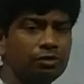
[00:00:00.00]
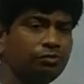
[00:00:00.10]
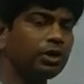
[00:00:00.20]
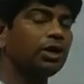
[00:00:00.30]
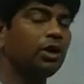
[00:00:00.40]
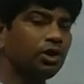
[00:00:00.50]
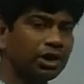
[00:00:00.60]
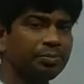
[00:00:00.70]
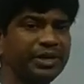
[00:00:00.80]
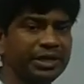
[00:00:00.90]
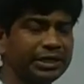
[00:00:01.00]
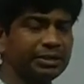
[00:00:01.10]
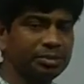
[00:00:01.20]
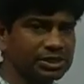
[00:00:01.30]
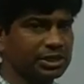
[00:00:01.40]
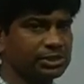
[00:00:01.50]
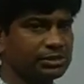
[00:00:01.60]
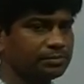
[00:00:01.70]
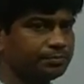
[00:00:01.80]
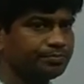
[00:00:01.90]
for a longer period in the business.
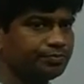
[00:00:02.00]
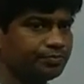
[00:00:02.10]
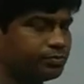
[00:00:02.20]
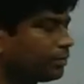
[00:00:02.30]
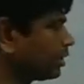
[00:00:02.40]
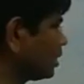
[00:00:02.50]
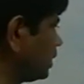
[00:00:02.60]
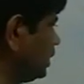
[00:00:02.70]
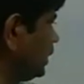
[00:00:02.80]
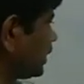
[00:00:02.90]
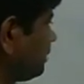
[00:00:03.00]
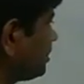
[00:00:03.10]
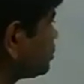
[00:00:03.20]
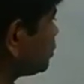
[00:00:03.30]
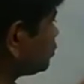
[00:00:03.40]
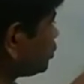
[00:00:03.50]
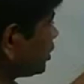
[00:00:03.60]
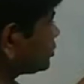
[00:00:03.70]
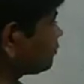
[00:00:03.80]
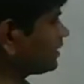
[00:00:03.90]
Coming to the
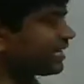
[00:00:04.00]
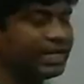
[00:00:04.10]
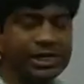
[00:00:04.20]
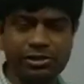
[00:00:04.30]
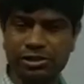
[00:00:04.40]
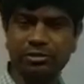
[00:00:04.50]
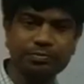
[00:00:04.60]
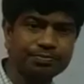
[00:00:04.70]
choice of techniques,